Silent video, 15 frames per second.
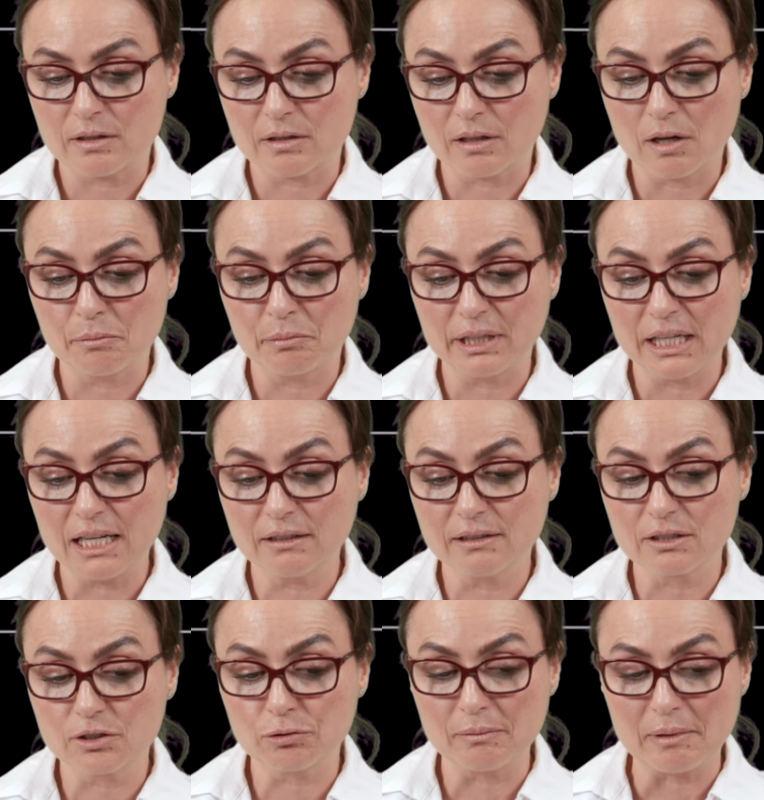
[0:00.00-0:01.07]
completing
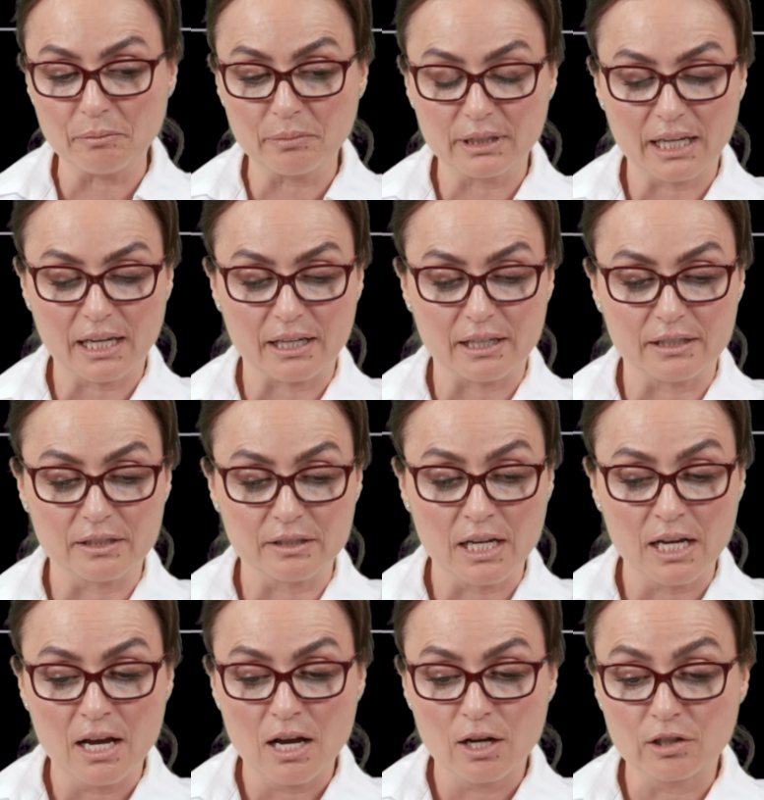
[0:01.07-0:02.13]
this treatment plan,
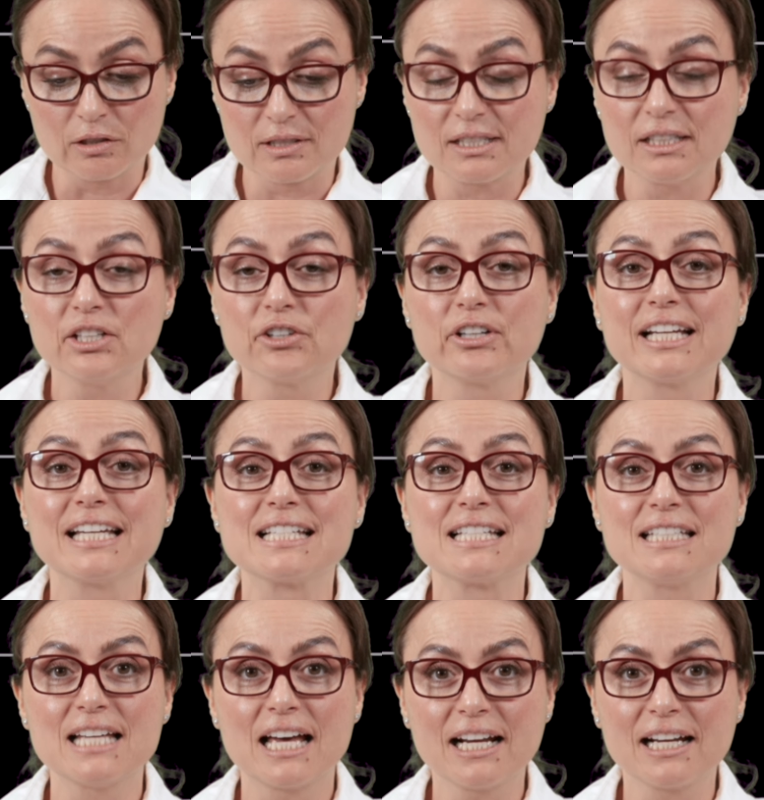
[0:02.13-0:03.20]
considering
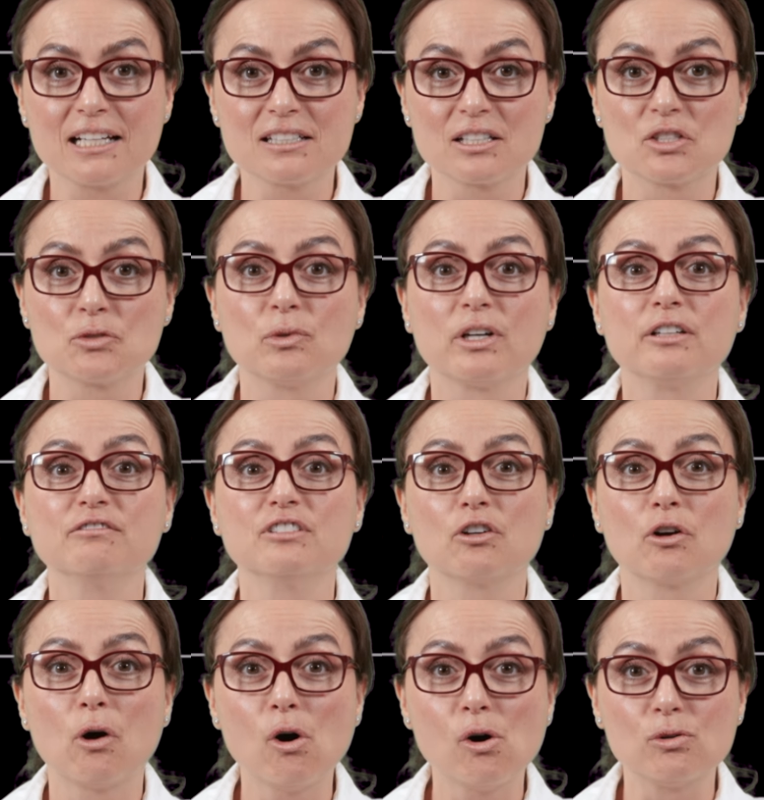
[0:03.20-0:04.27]
aesthetics as one of the
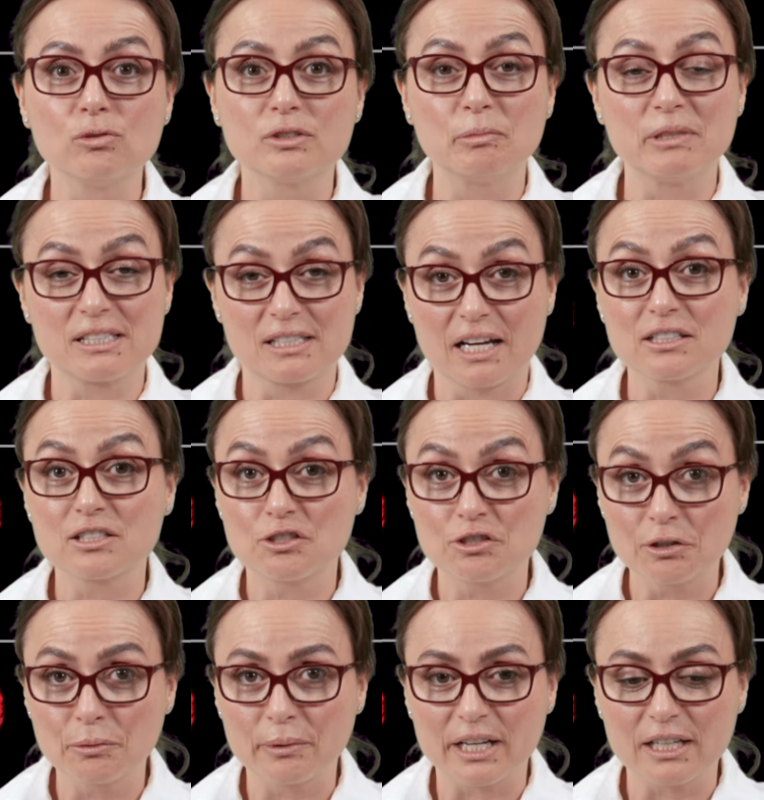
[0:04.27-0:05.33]
goals besides
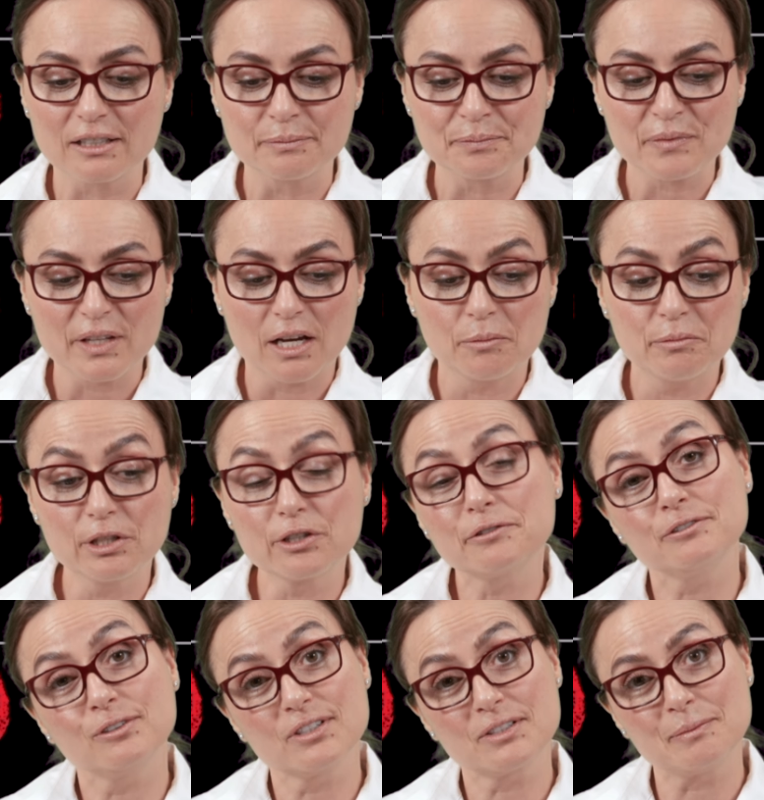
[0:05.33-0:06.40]
chewing, a
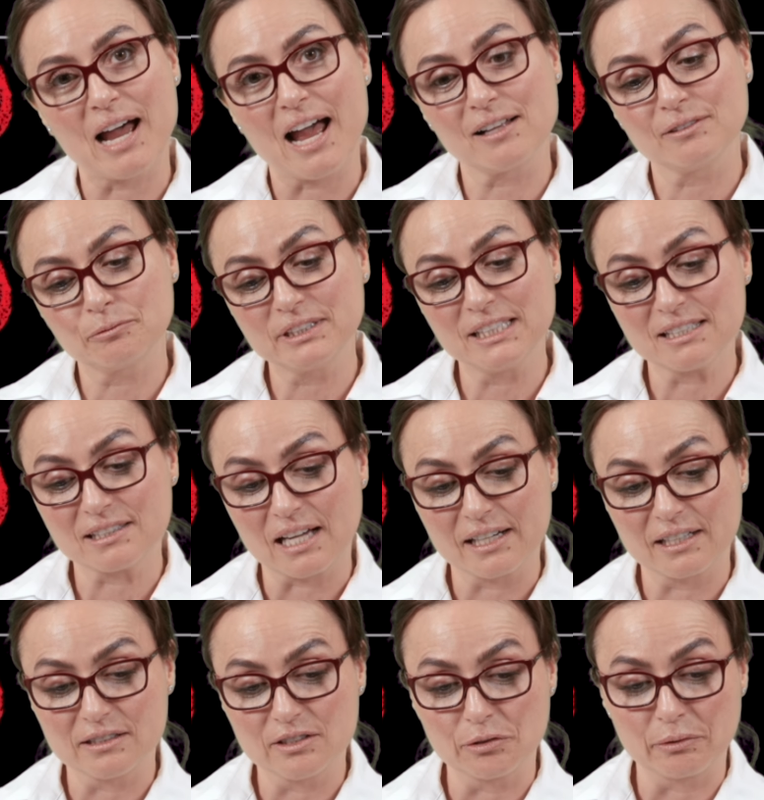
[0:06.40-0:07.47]
beautiful smile, we
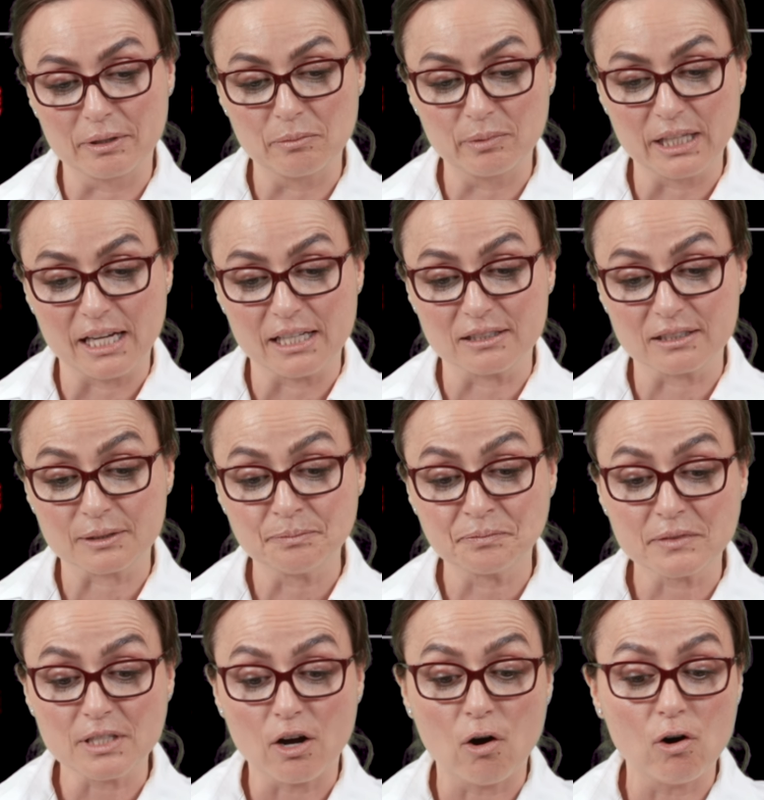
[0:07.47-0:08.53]
decided to replace
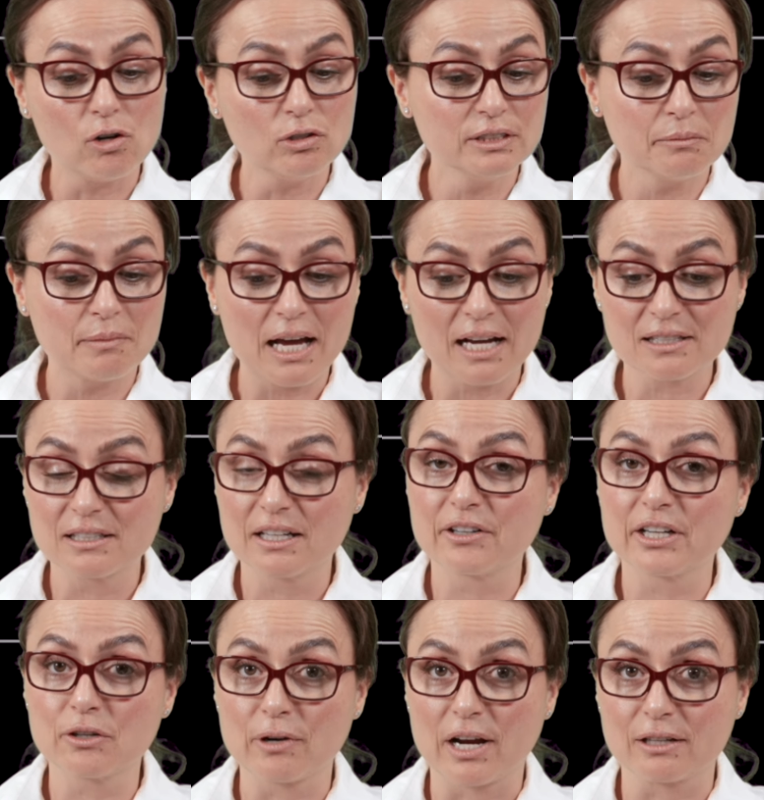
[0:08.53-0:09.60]
all the
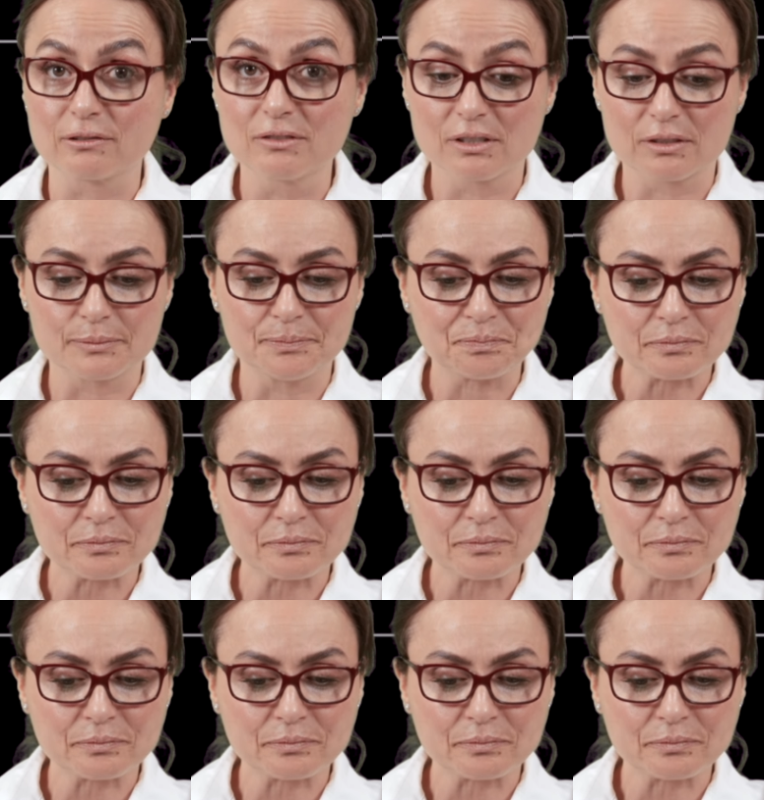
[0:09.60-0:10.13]
maxillary crowns,